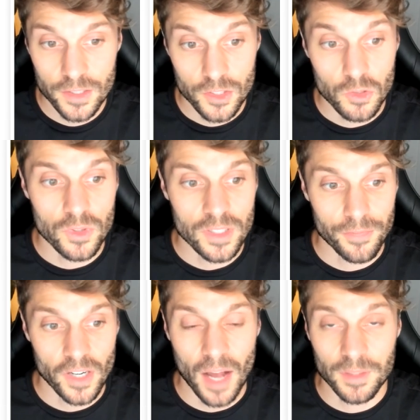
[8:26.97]
to the
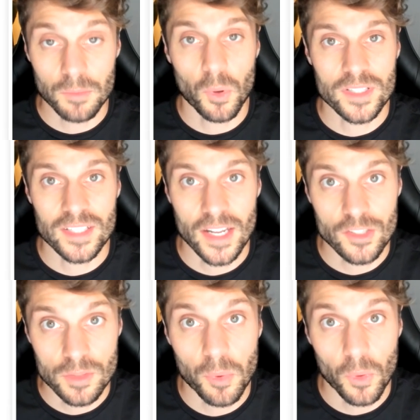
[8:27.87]
different opt-in points and
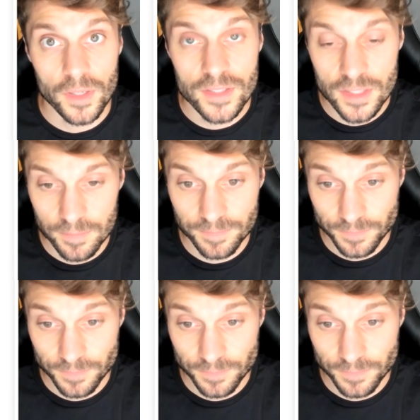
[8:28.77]
entry points,